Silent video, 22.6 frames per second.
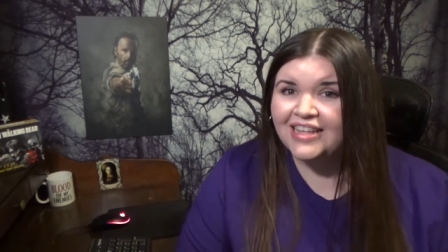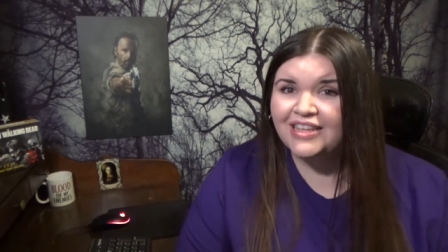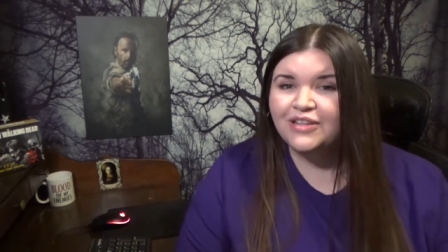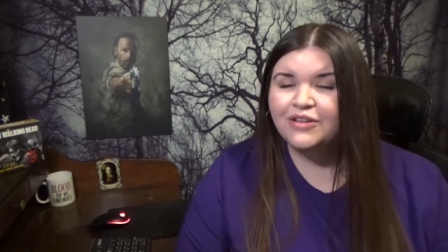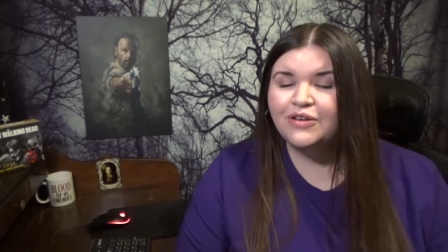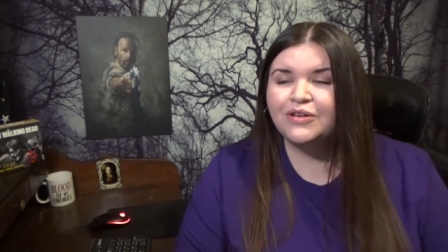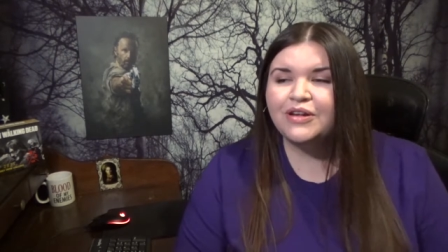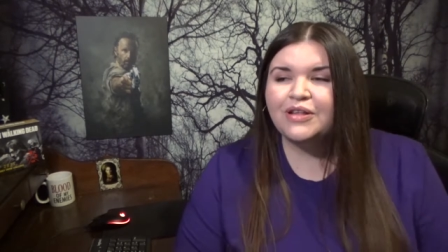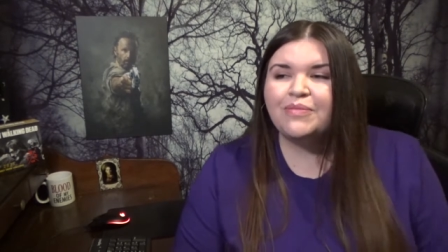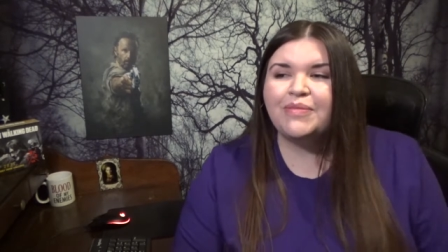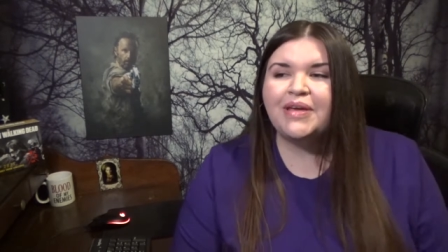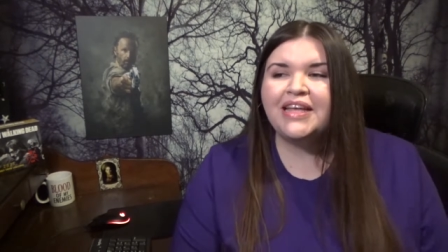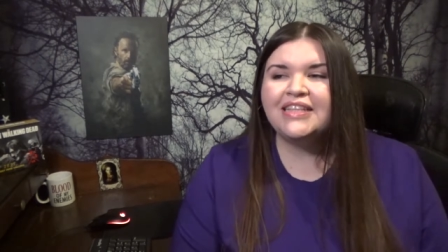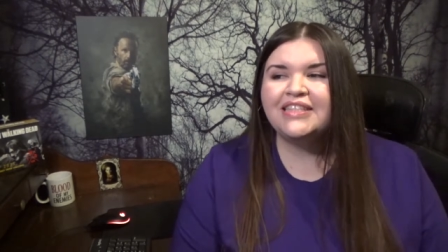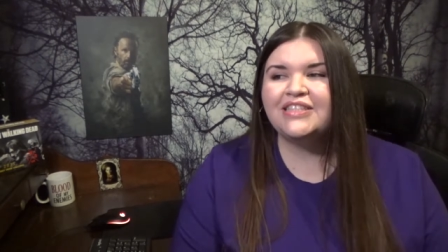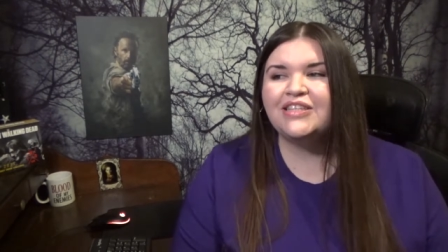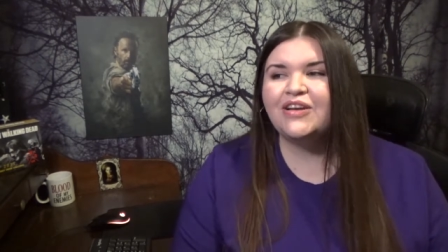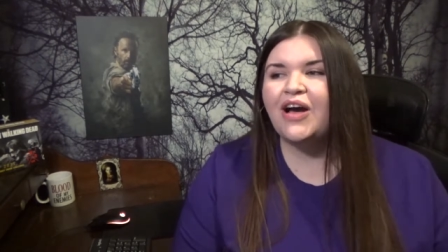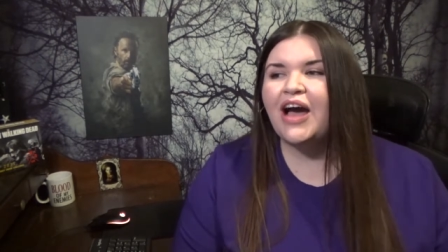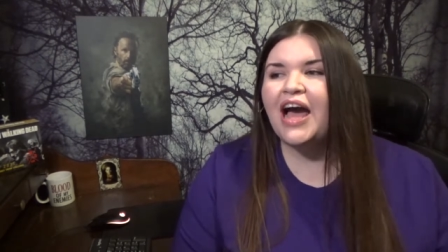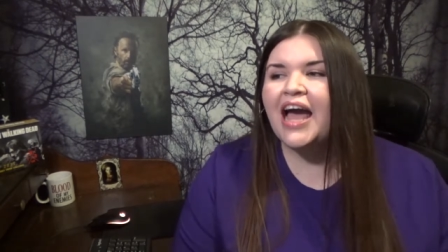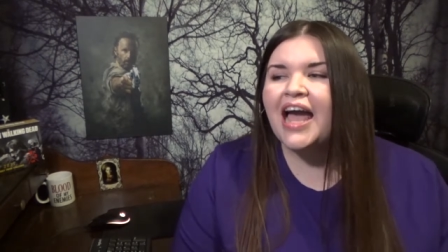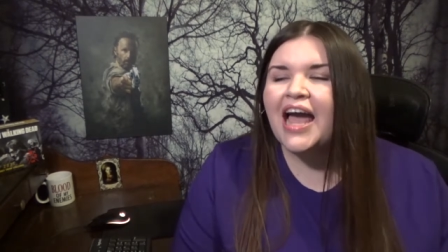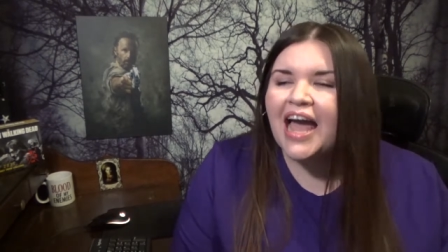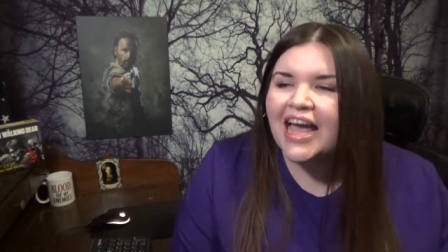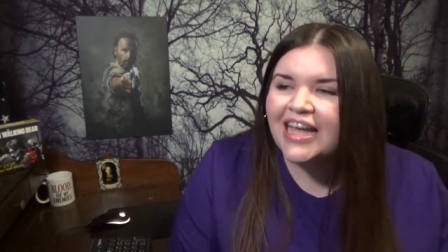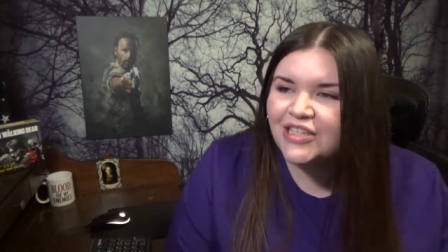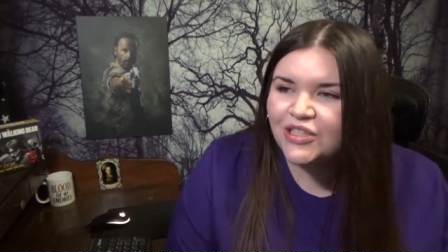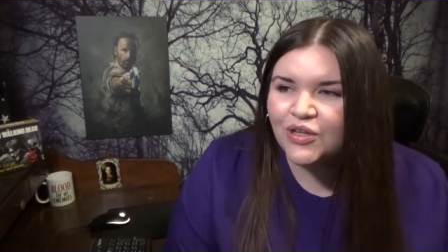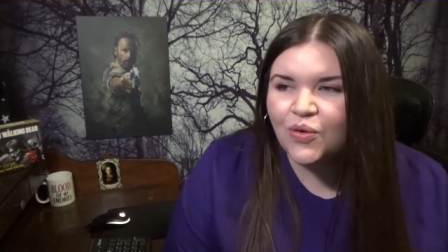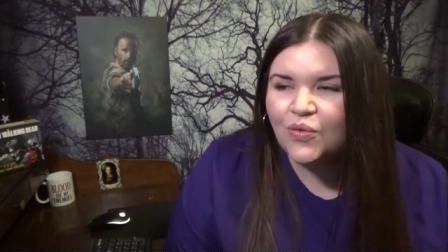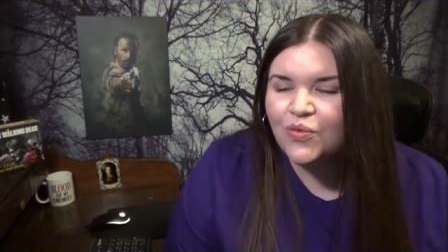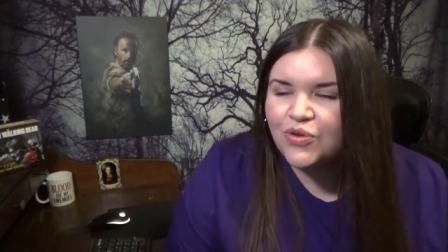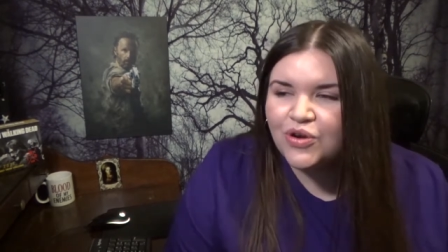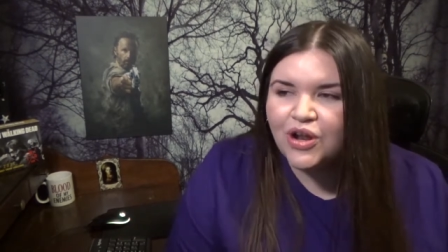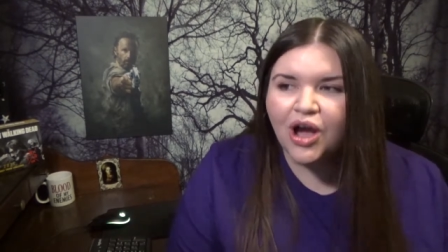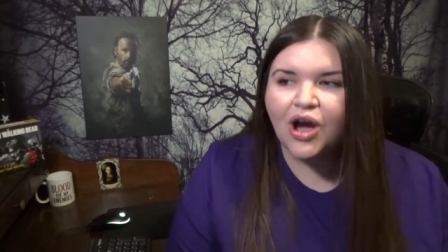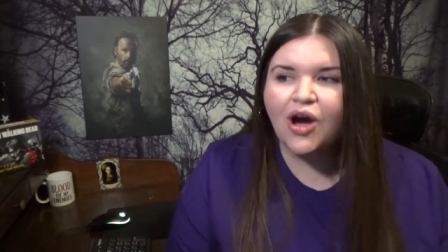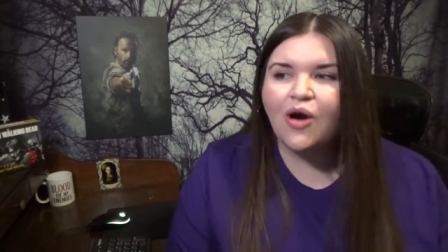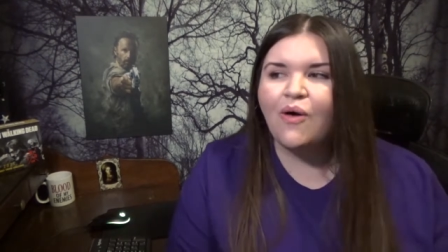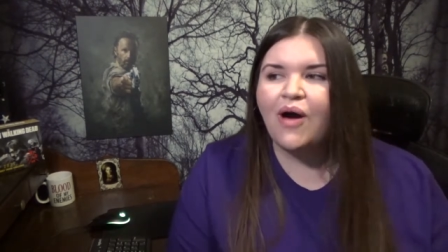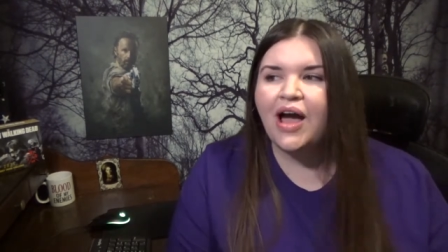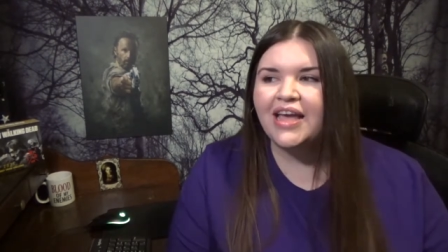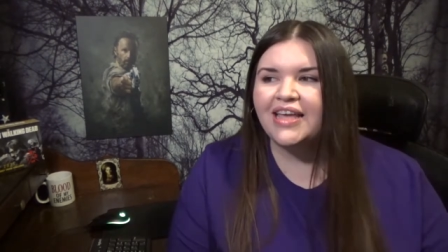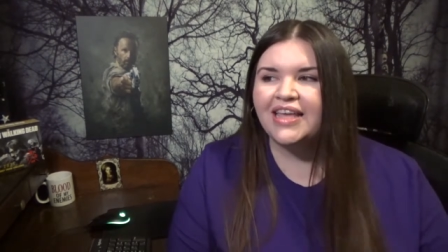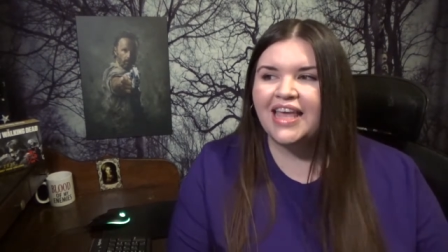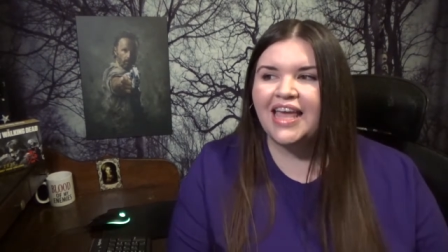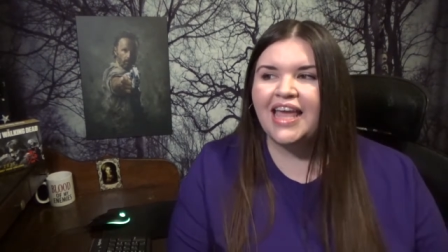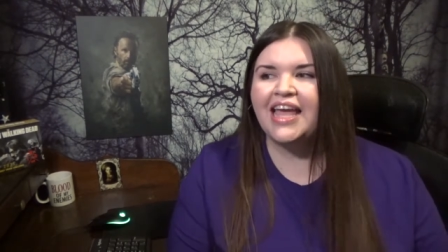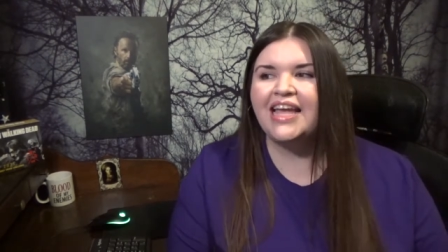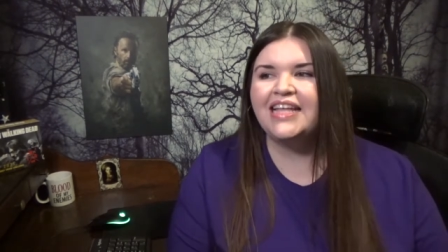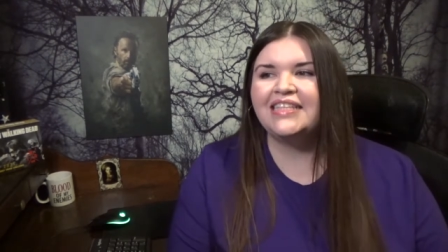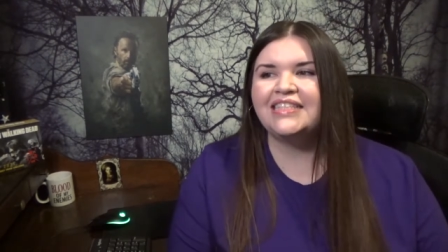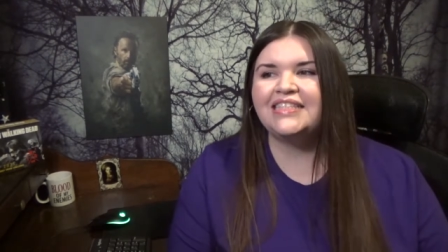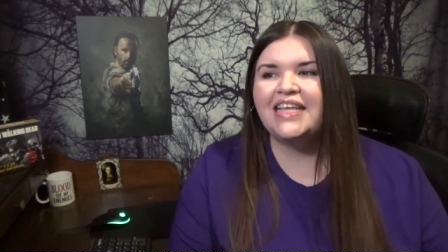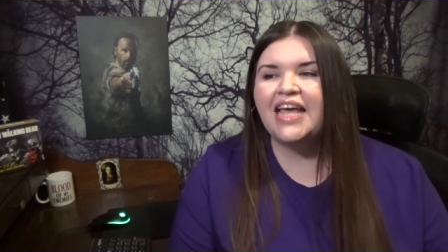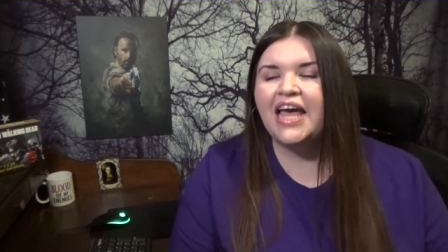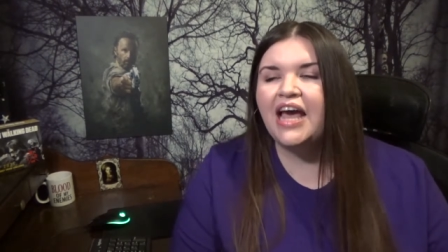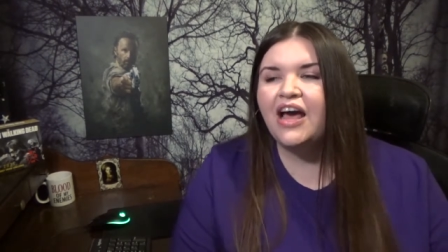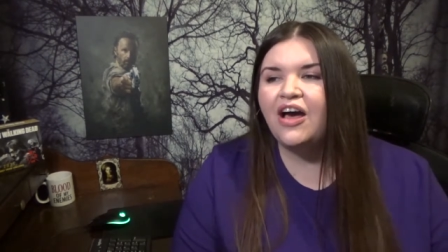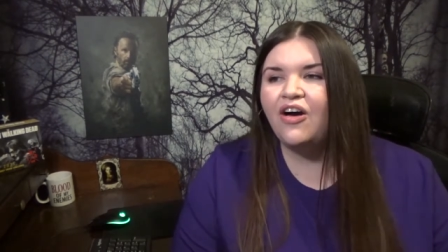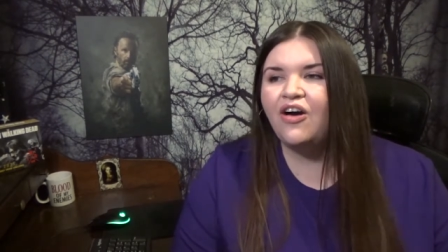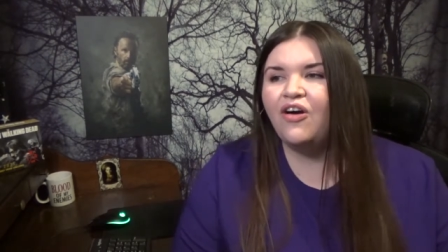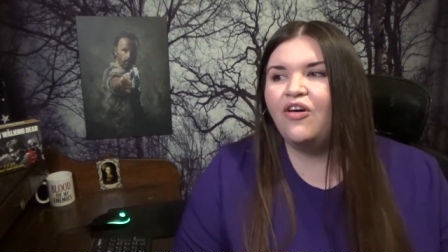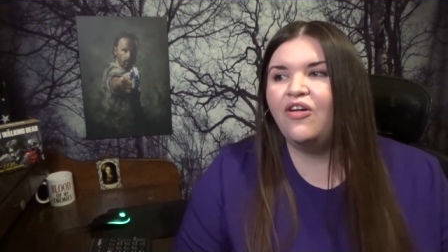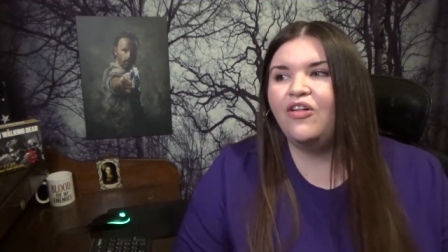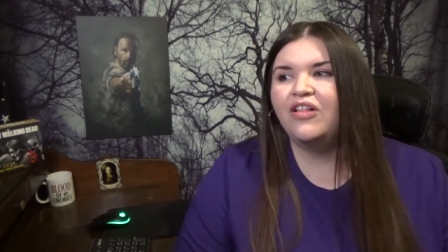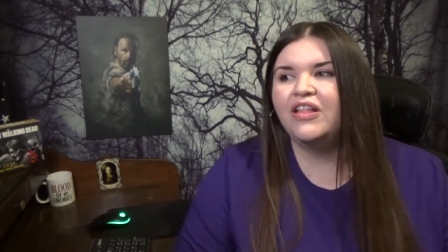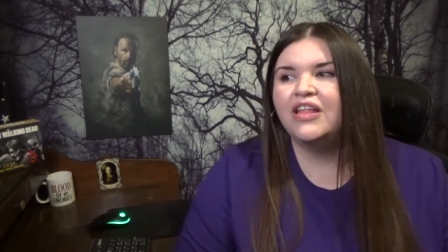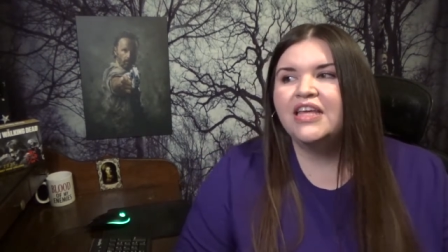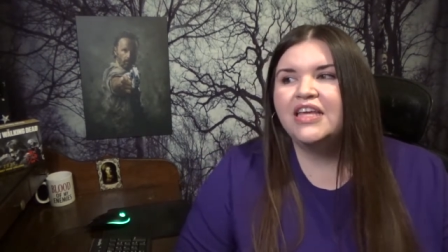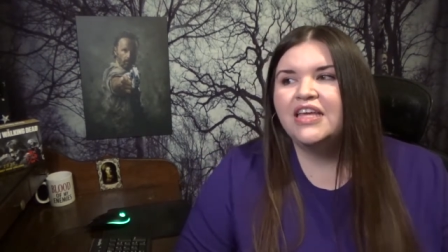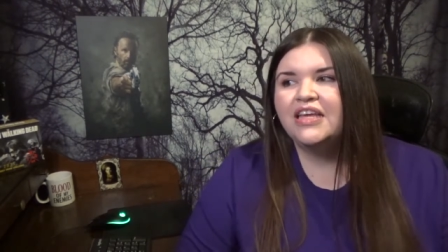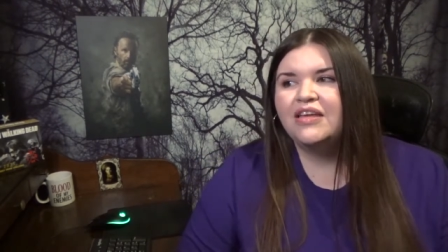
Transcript: You know what I mean? So I, I don't know. I can't tell.